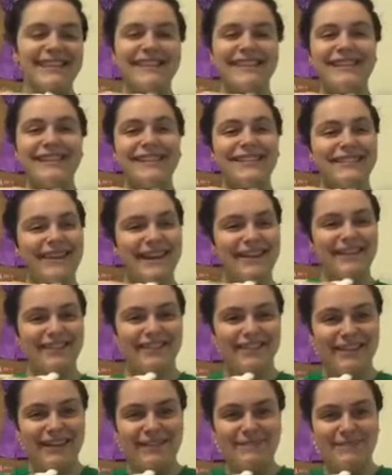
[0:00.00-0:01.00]
correct
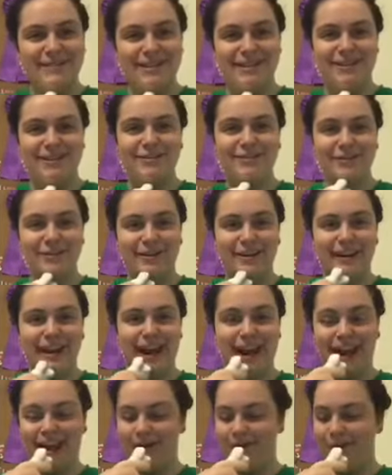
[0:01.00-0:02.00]
holding position for a
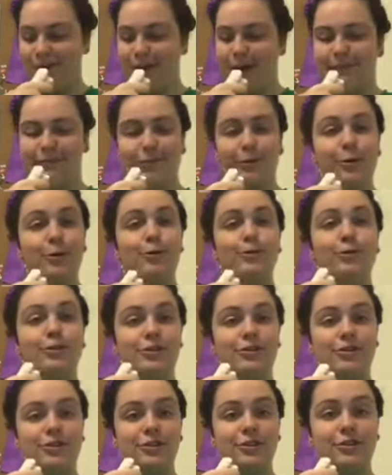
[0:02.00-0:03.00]
cat, where you have to hold their
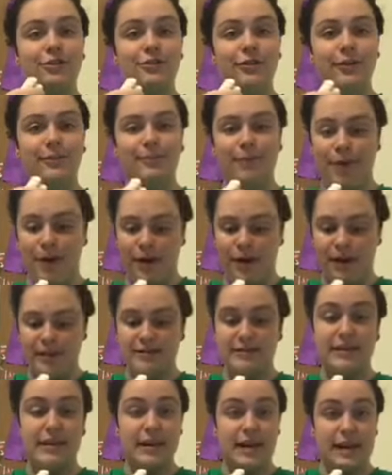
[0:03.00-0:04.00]
2 front
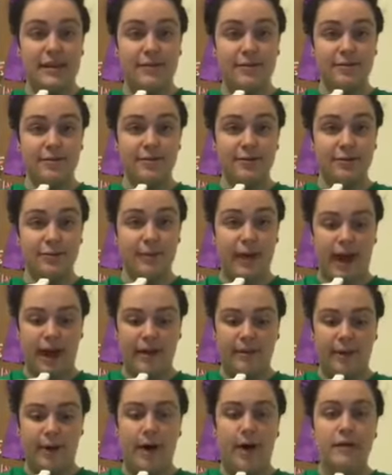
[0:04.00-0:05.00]
paws and their 2 back
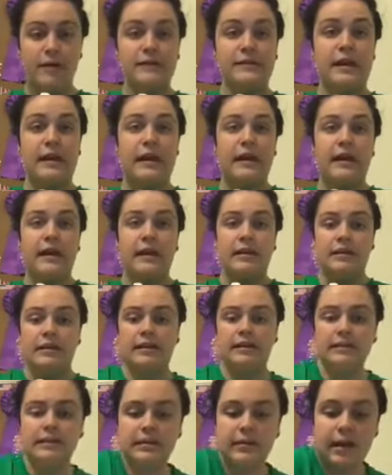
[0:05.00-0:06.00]
paws.
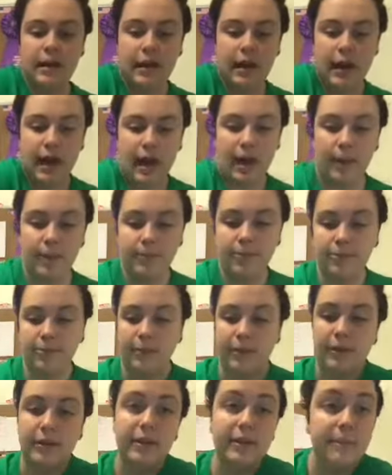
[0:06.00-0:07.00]
This helps with
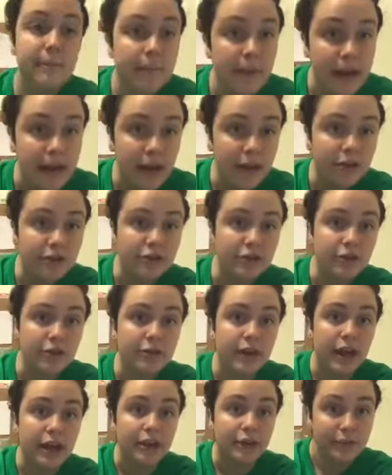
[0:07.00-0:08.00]
making sure
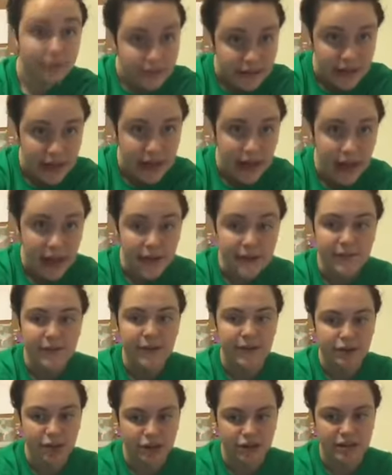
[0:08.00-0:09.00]
that you're safe, the
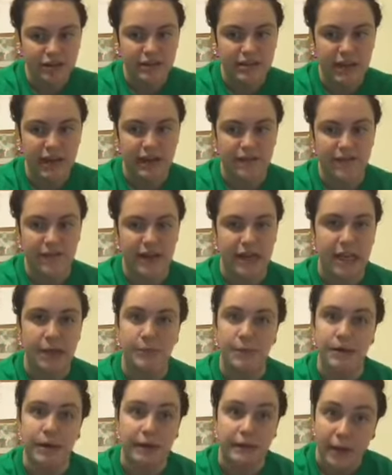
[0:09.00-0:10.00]
judge is safe, and
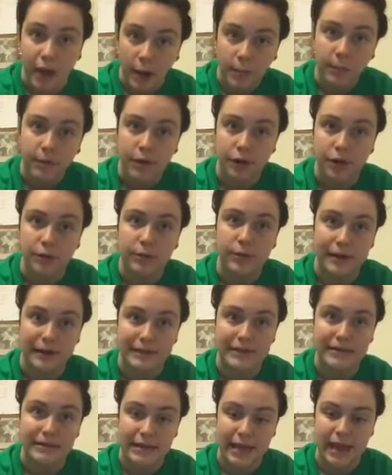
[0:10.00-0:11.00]
anyone that's helping you is
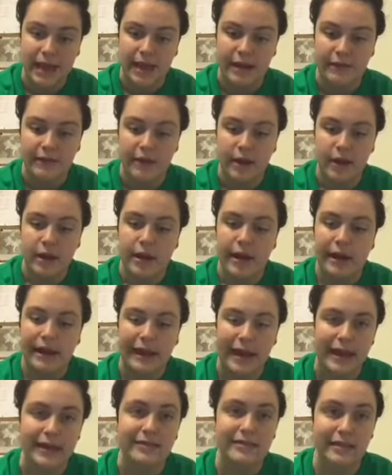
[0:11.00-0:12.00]
safe in
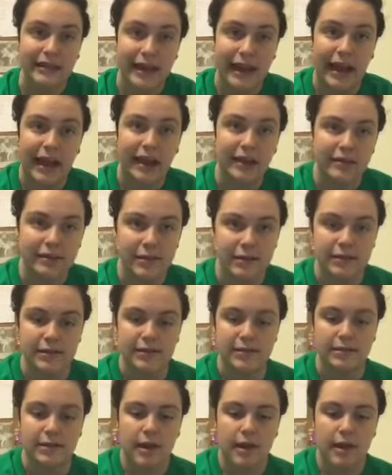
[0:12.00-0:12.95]
case the cat does